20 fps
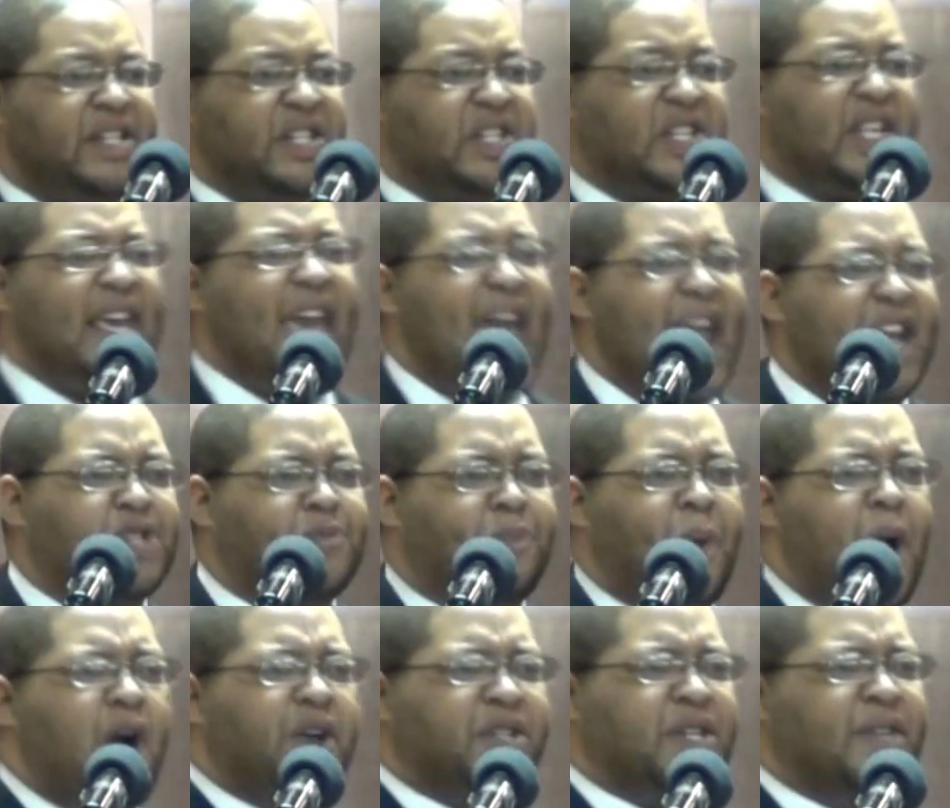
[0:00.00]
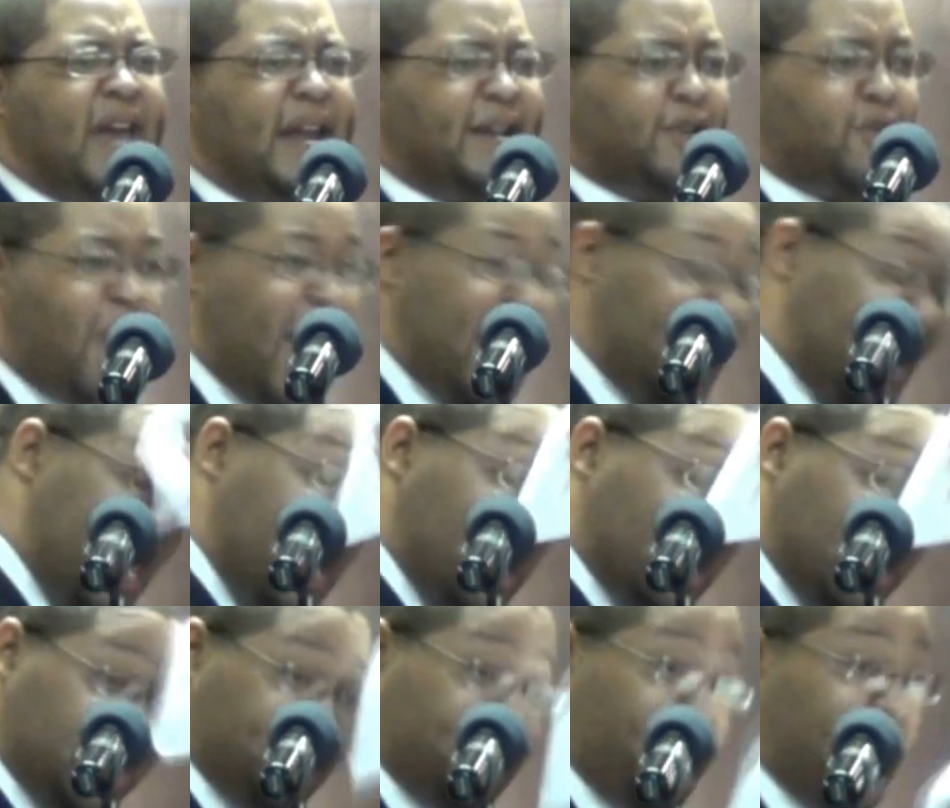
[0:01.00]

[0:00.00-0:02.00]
C.H. Spurgeon, that great English